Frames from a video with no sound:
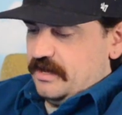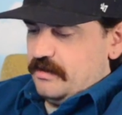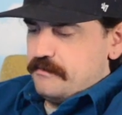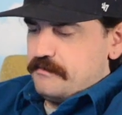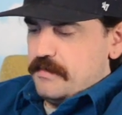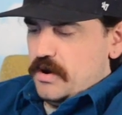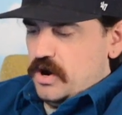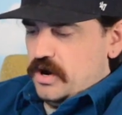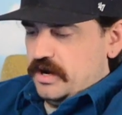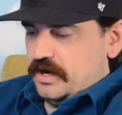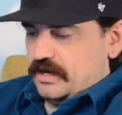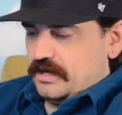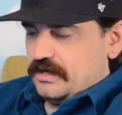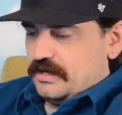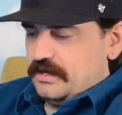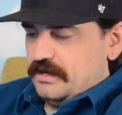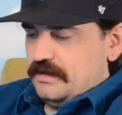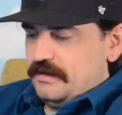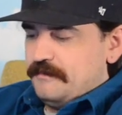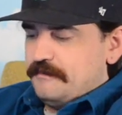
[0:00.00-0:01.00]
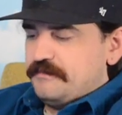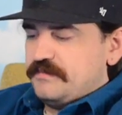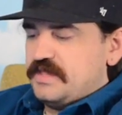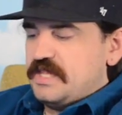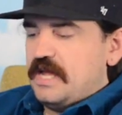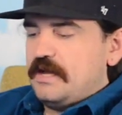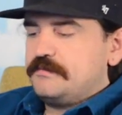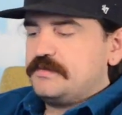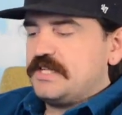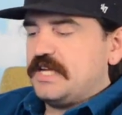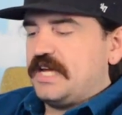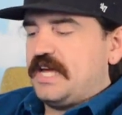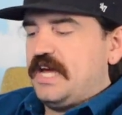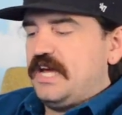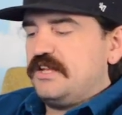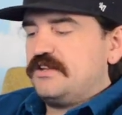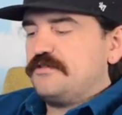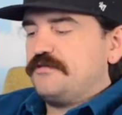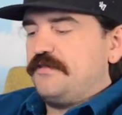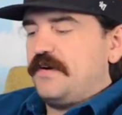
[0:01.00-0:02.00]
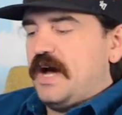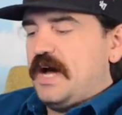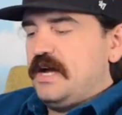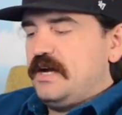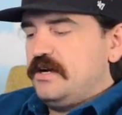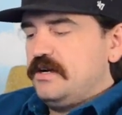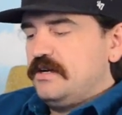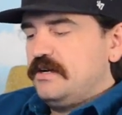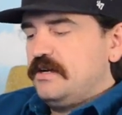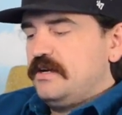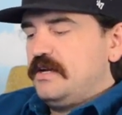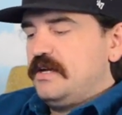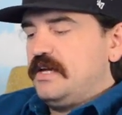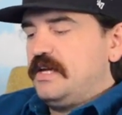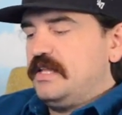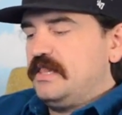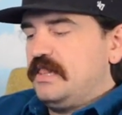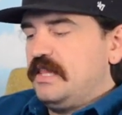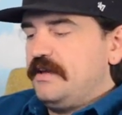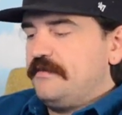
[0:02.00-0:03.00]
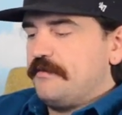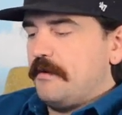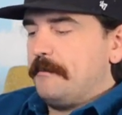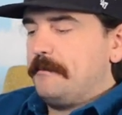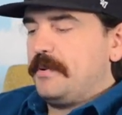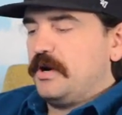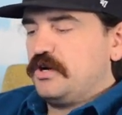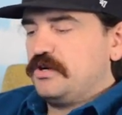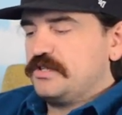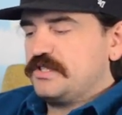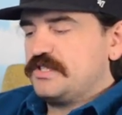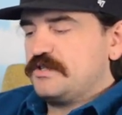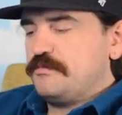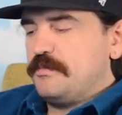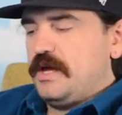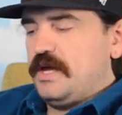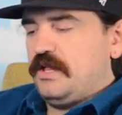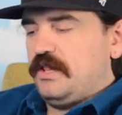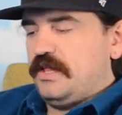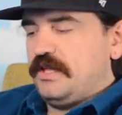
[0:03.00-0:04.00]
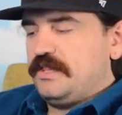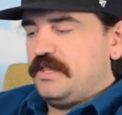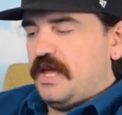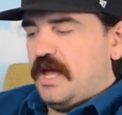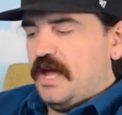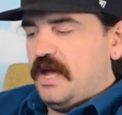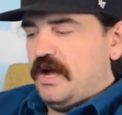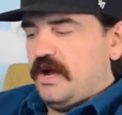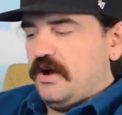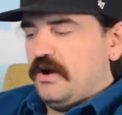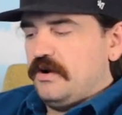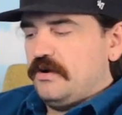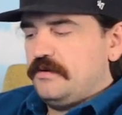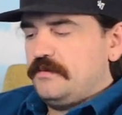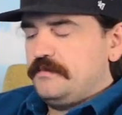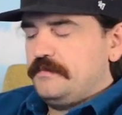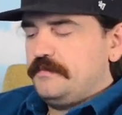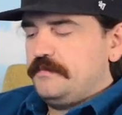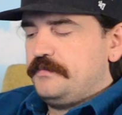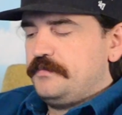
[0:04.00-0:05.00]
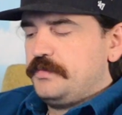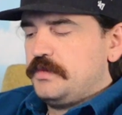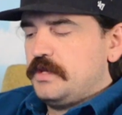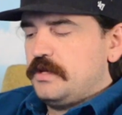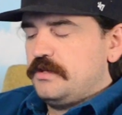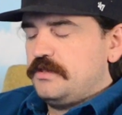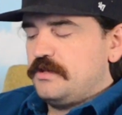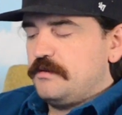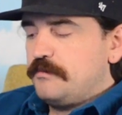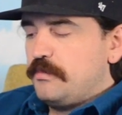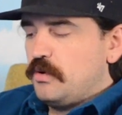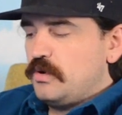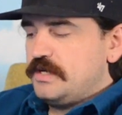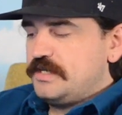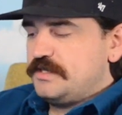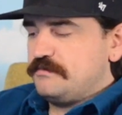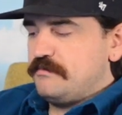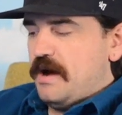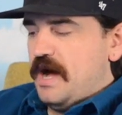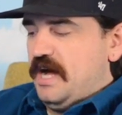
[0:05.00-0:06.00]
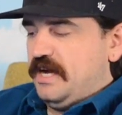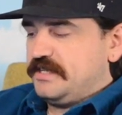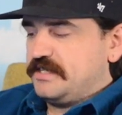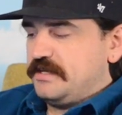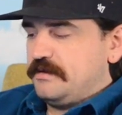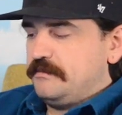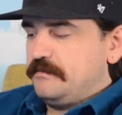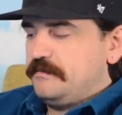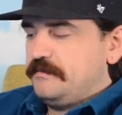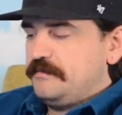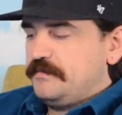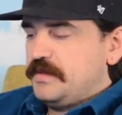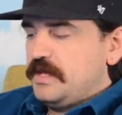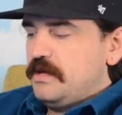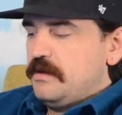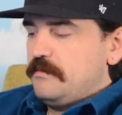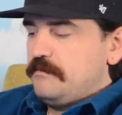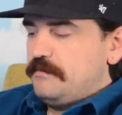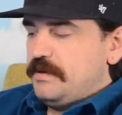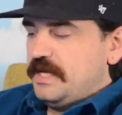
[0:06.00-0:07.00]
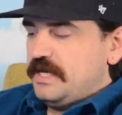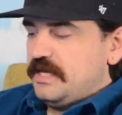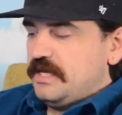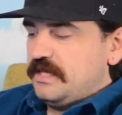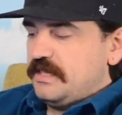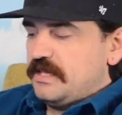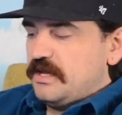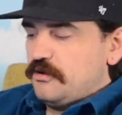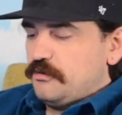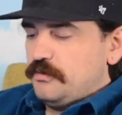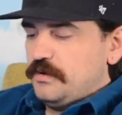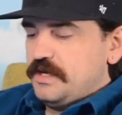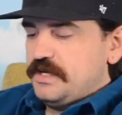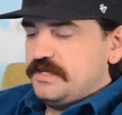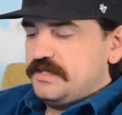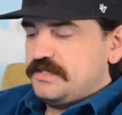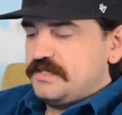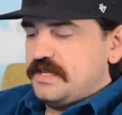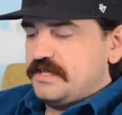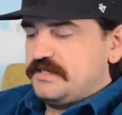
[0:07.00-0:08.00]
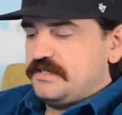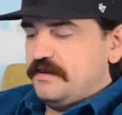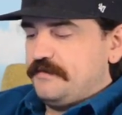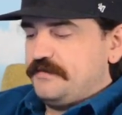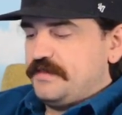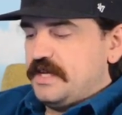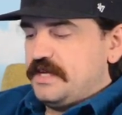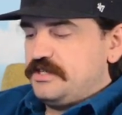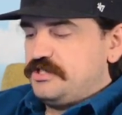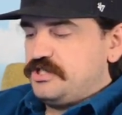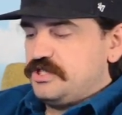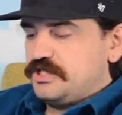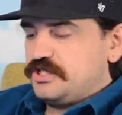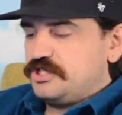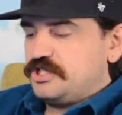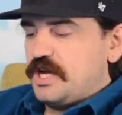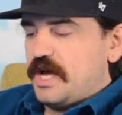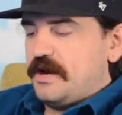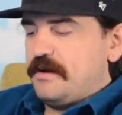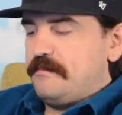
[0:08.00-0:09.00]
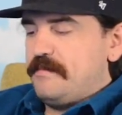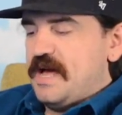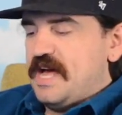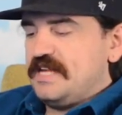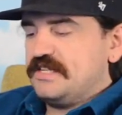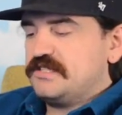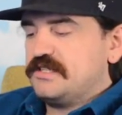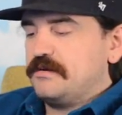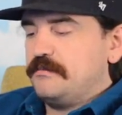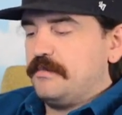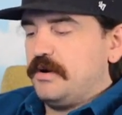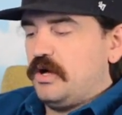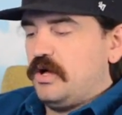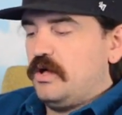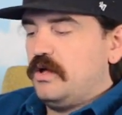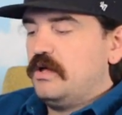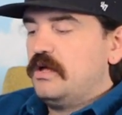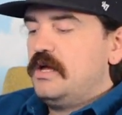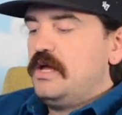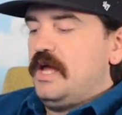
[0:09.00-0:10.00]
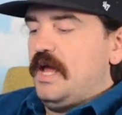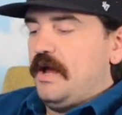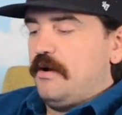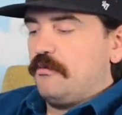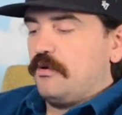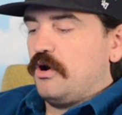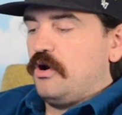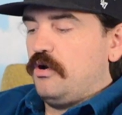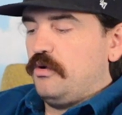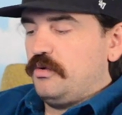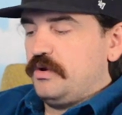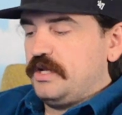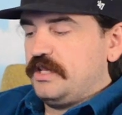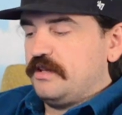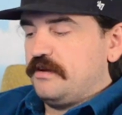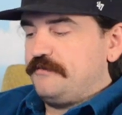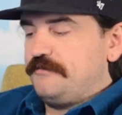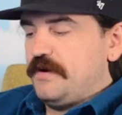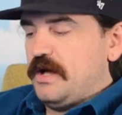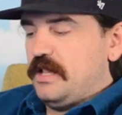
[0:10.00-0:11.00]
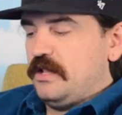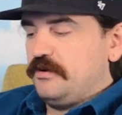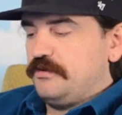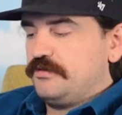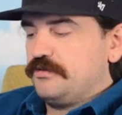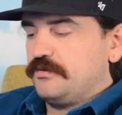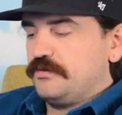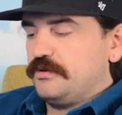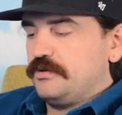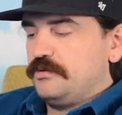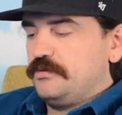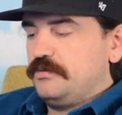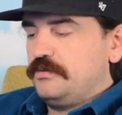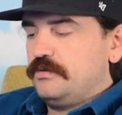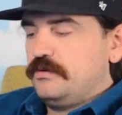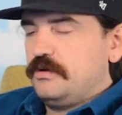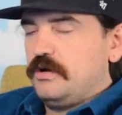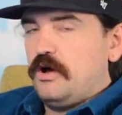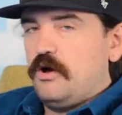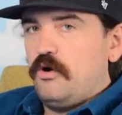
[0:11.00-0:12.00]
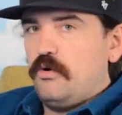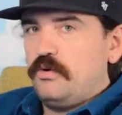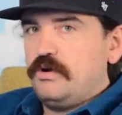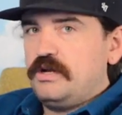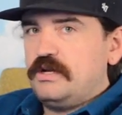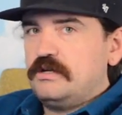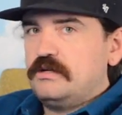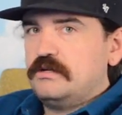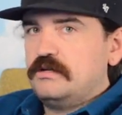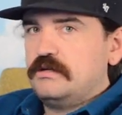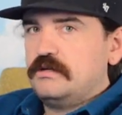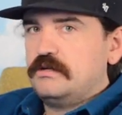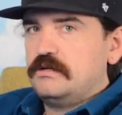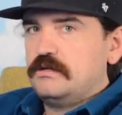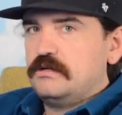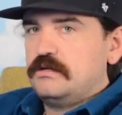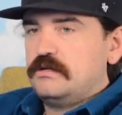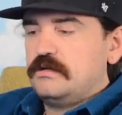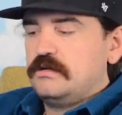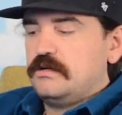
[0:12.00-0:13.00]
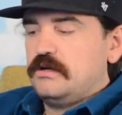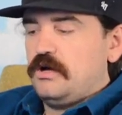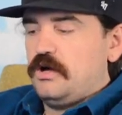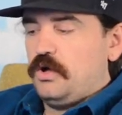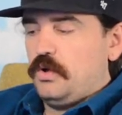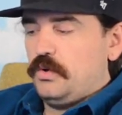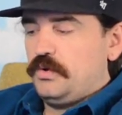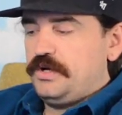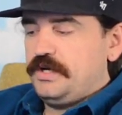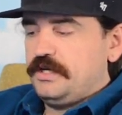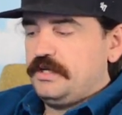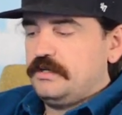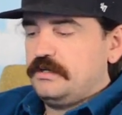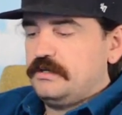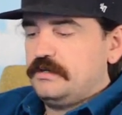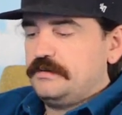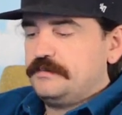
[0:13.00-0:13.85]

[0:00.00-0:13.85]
and mark, names that catch fire and leave a burnt smell in the air. The boys mocked him, bending their wrist as if they just shot a basketball and were holding the follow through. Holding, holding.